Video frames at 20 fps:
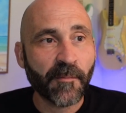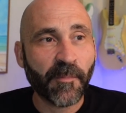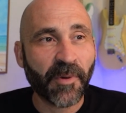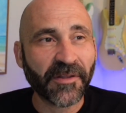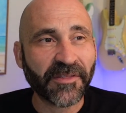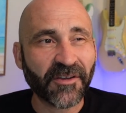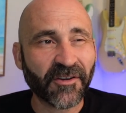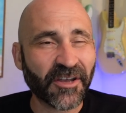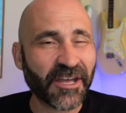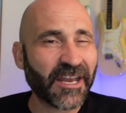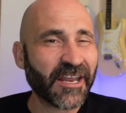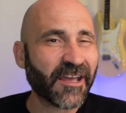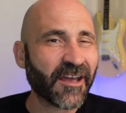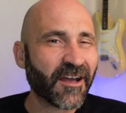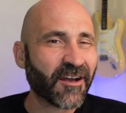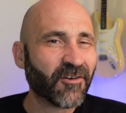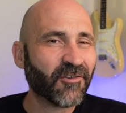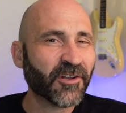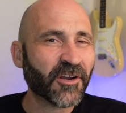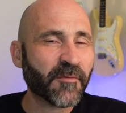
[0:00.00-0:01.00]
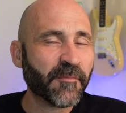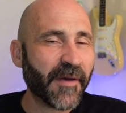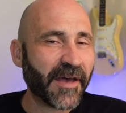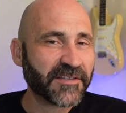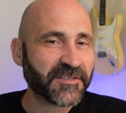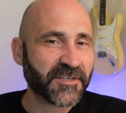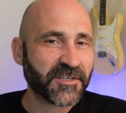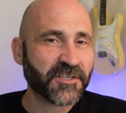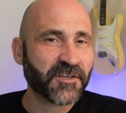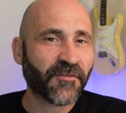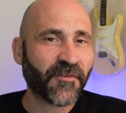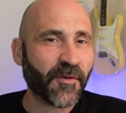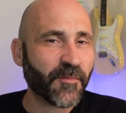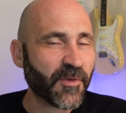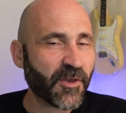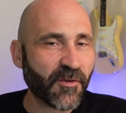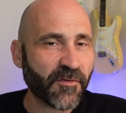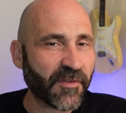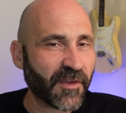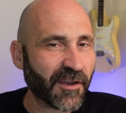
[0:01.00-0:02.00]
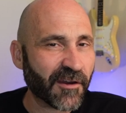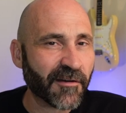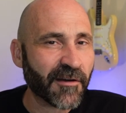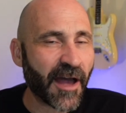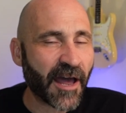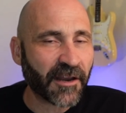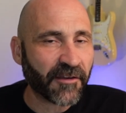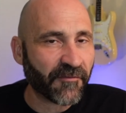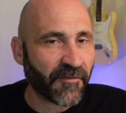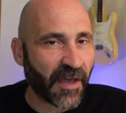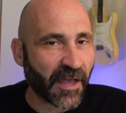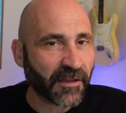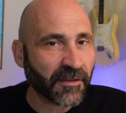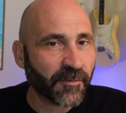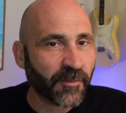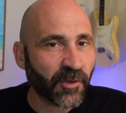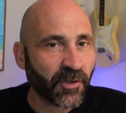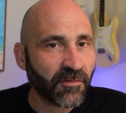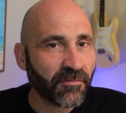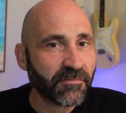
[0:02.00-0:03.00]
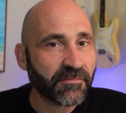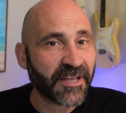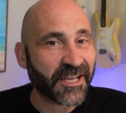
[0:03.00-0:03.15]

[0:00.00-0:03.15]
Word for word: but they're getting a clear message from you that you're not available,